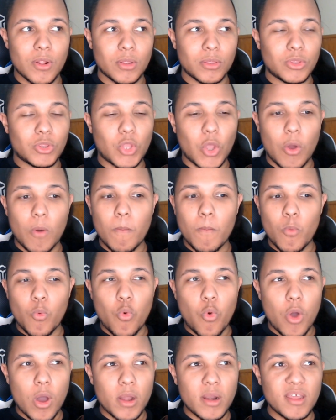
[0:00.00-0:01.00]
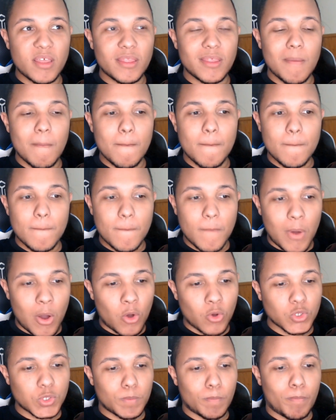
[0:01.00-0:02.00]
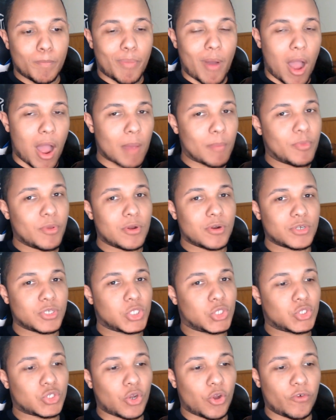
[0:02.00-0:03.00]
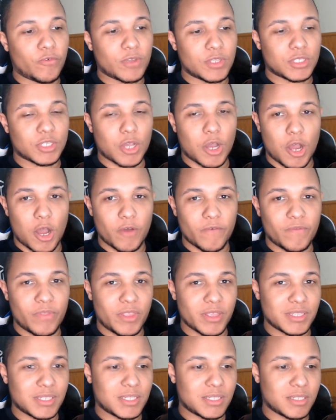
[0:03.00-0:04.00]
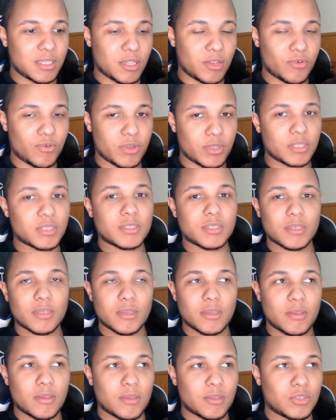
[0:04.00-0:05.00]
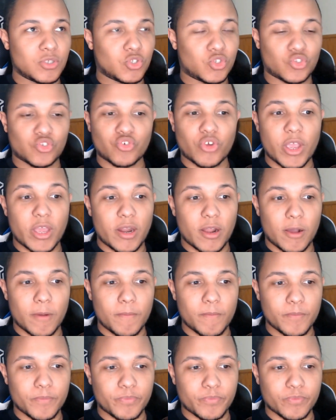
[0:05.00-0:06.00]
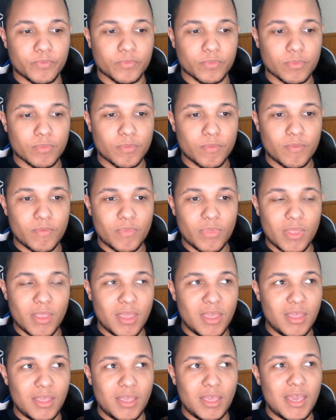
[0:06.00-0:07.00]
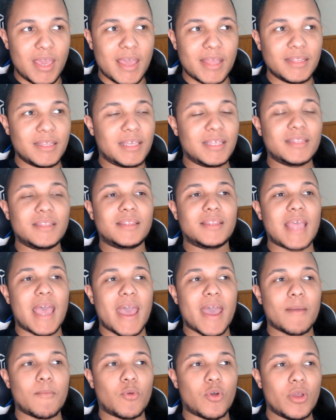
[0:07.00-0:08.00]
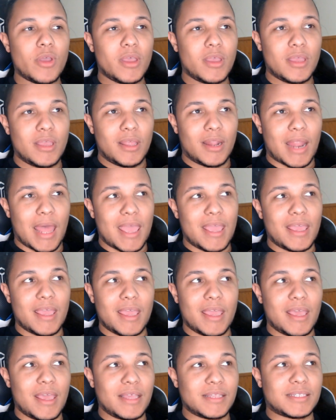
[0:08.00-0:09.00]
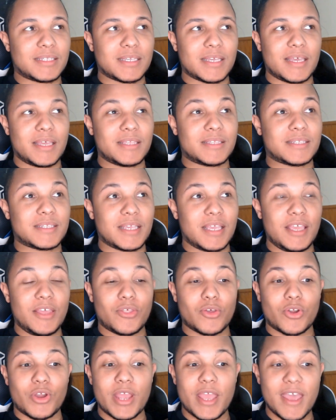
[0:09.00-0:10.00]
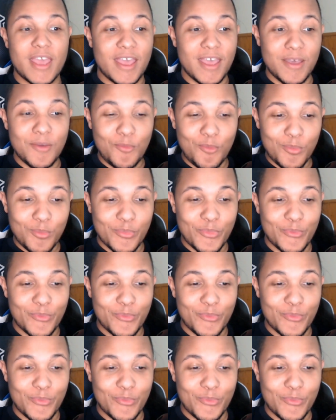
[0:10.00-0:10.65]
the one of the most popular servants of the series. Straight up. He damn, like it's either him